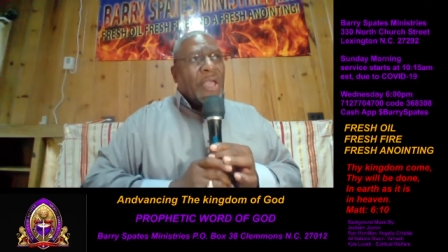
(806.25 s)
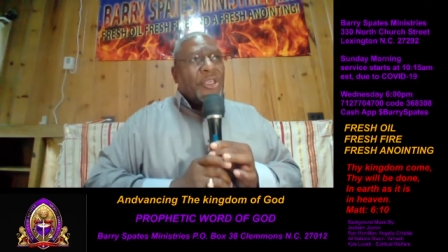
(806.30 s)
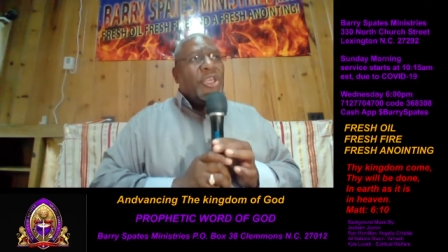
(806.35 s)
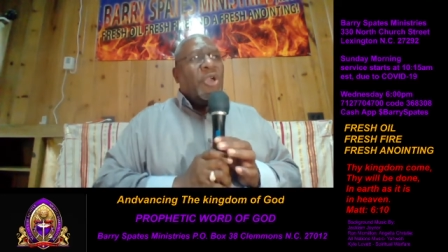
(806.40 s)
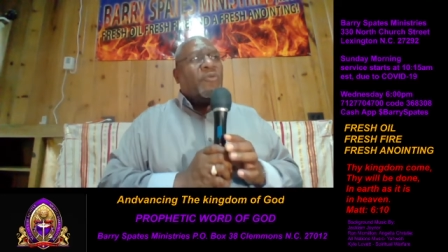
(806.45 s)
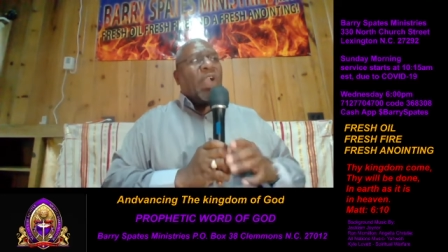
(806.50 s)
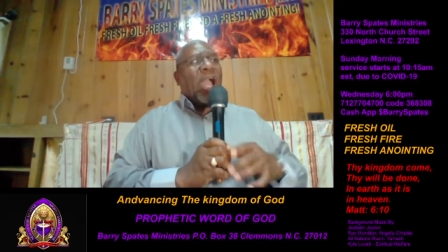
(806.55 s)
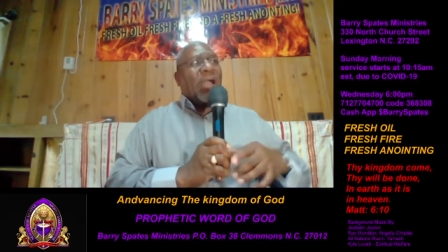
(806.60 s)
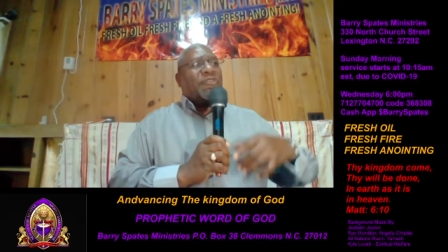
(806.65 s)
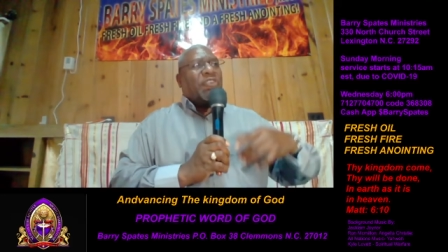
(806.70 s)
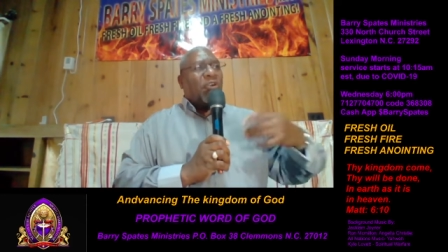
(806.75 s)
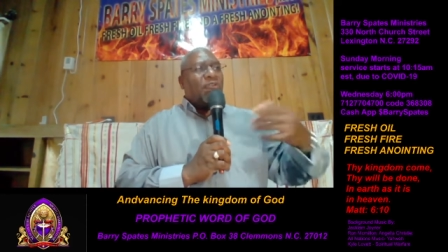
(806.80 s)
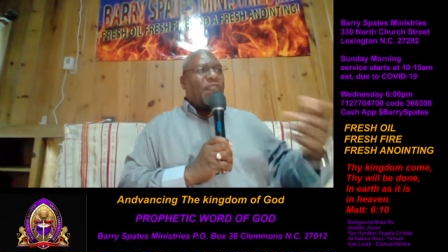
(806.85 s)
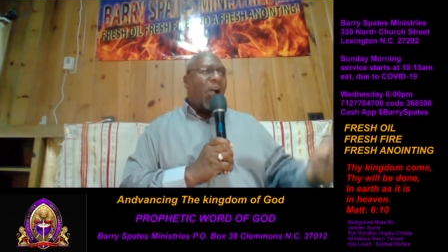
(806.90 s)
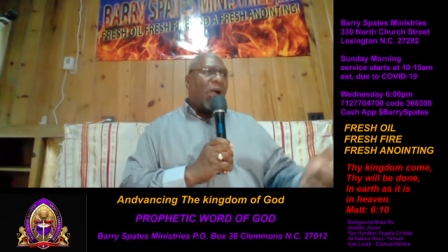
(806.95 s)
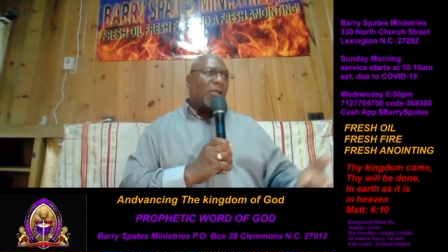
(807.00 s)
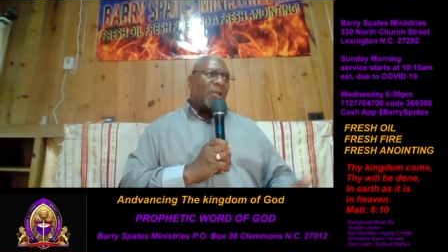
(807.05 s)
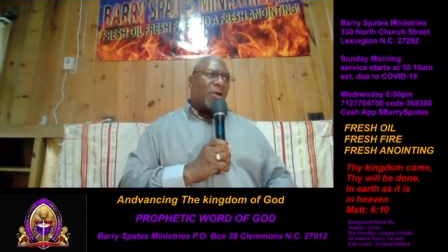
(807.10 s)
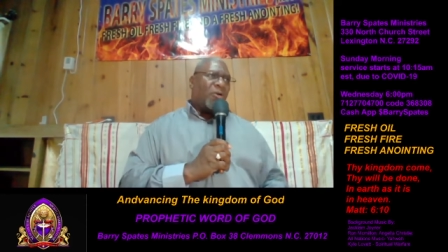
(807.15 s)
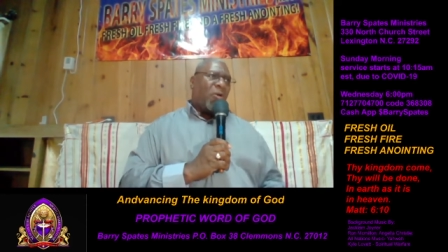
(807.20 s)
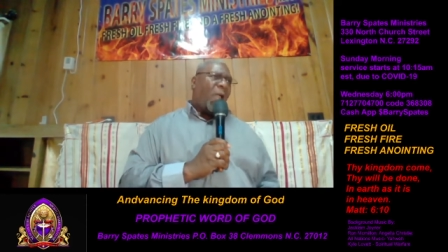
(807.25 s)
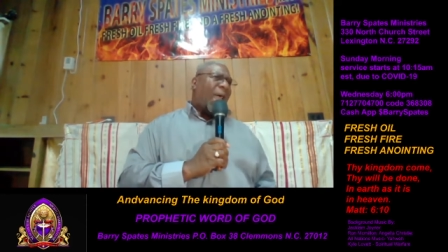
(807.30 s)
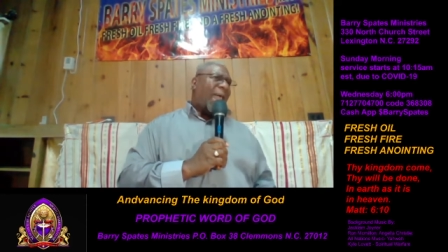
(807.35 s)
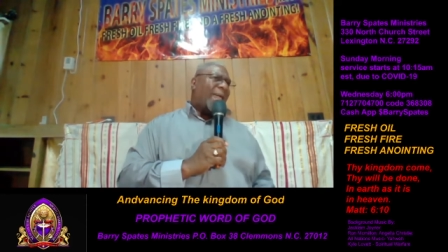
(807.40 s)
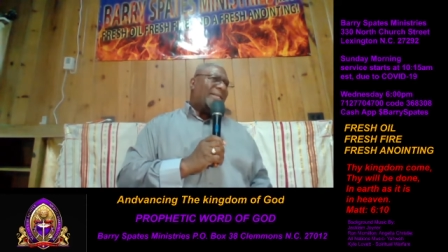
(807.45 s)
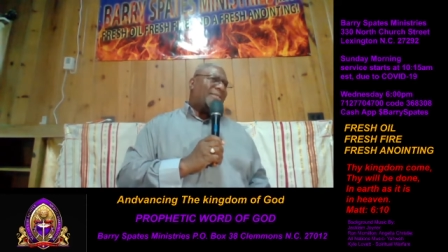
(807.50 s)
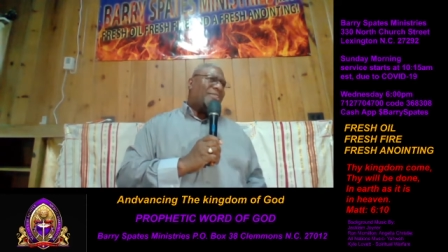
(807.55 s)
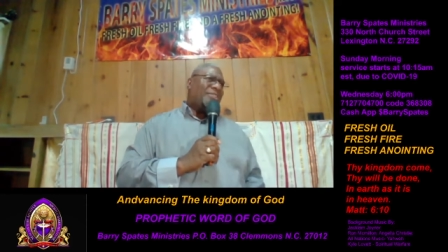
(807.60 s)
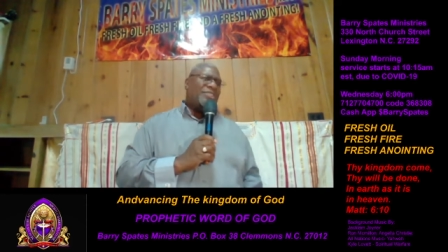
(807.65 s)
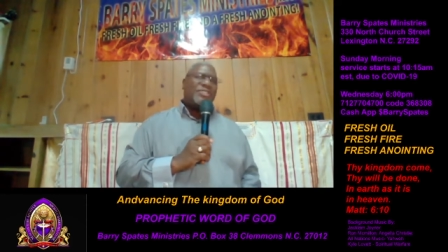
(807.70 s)
you've got to follow
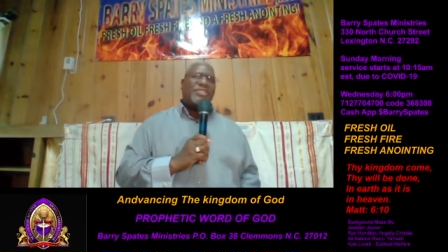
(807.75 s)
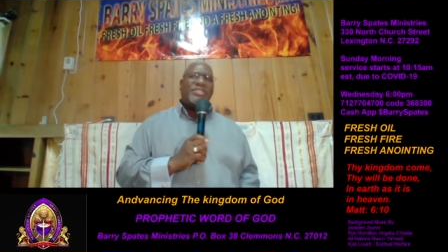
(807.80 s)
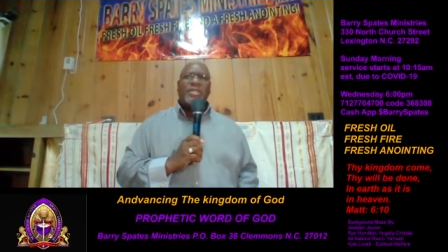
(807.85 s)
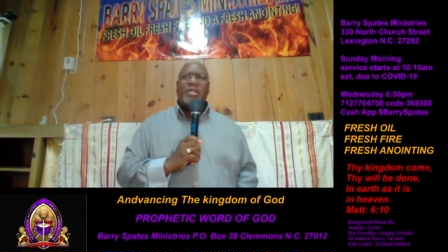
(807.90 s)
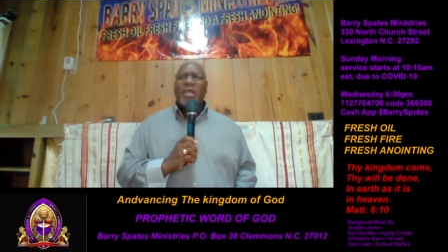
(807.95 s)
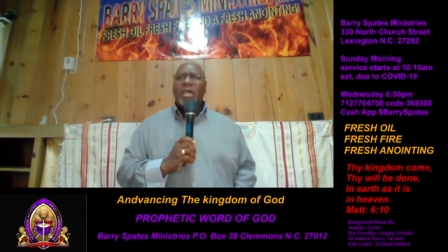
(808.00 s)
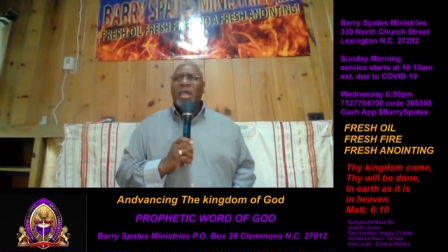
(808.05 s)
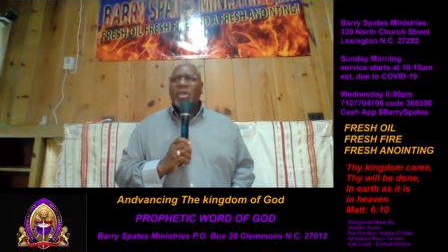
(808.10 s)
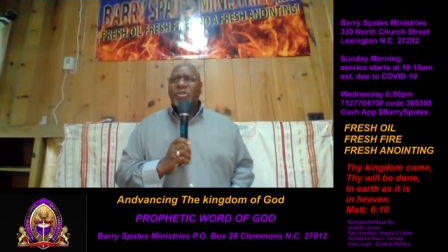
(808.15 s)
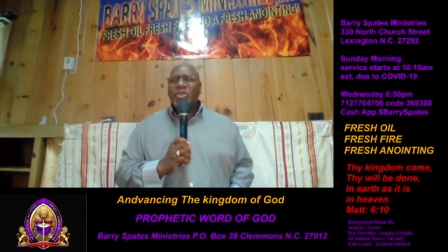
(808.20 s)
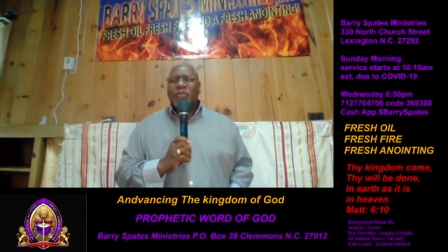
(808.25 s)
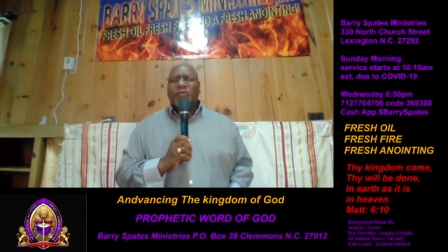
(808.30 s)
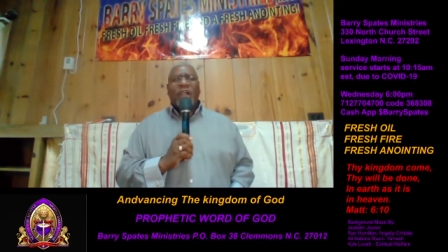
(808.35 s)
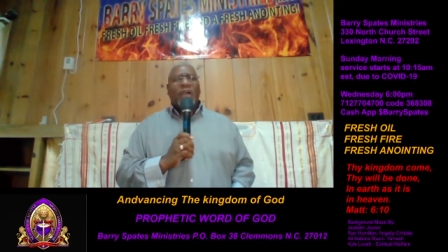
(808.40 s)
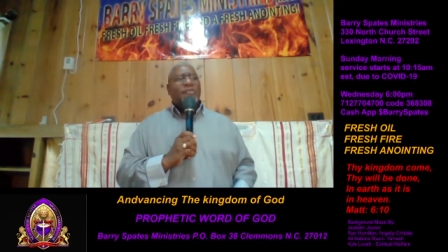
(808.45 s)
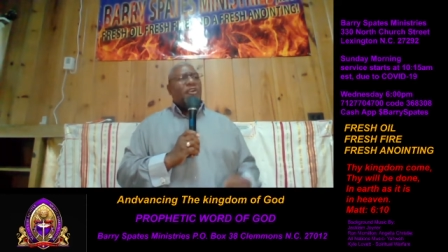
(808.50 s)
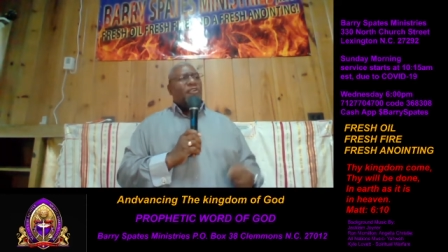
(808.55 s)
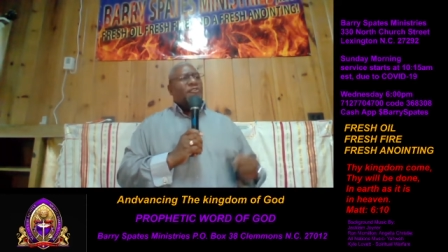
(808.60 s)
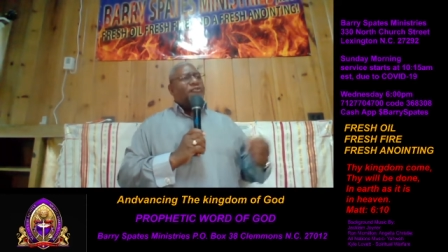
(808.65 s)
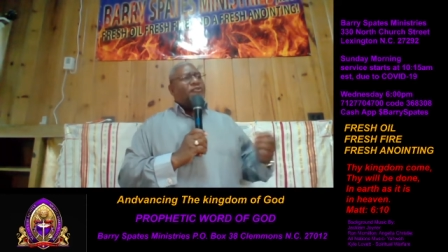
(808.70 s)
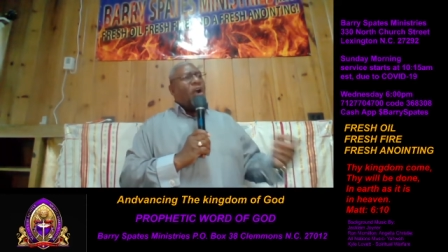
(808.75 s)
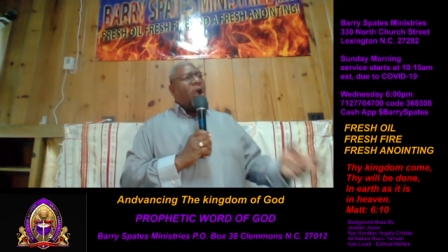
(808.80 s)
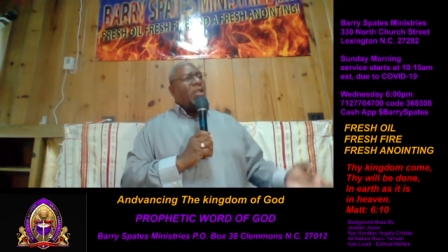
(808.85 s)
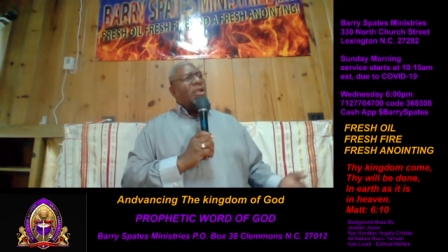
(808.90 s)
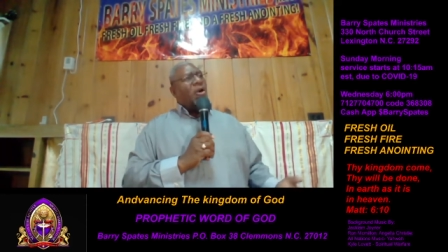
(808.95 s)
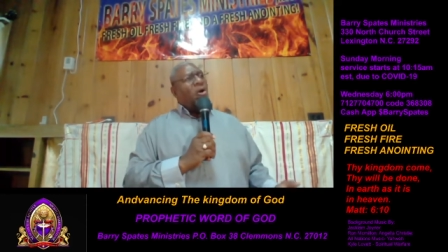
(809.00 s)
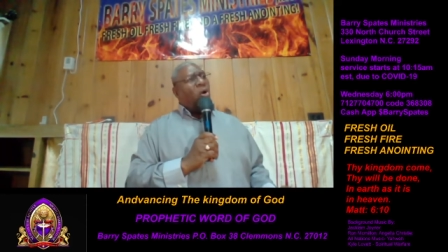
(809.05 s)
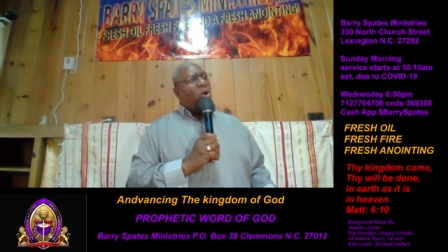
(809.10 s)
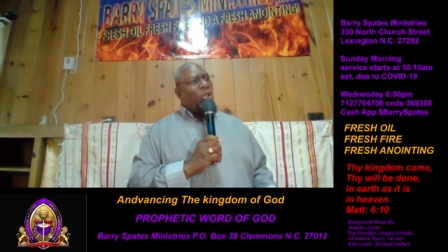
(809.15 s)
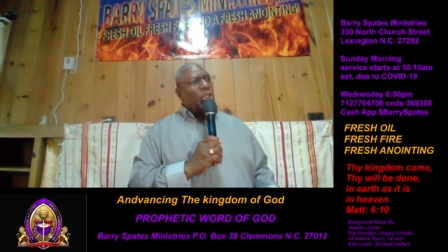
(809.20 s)
Christ. You've got to
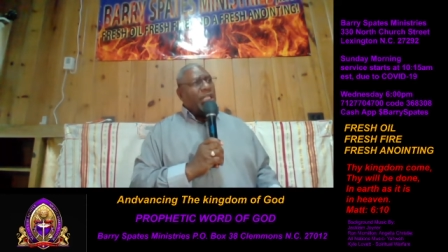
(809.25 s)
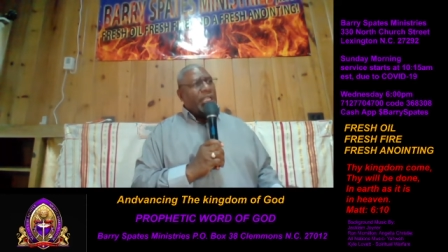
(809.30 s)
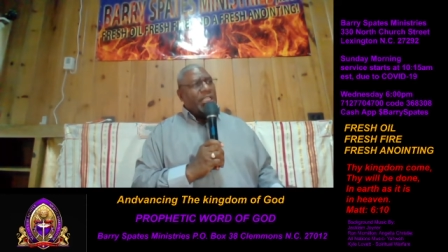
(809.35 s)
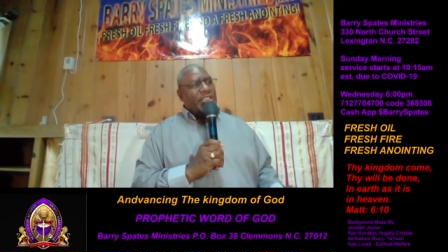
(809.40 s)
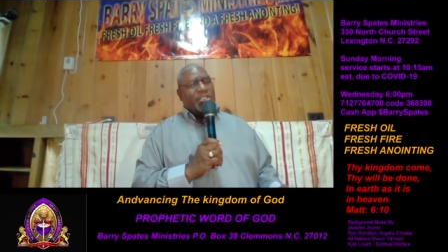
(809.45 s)
follow holiness.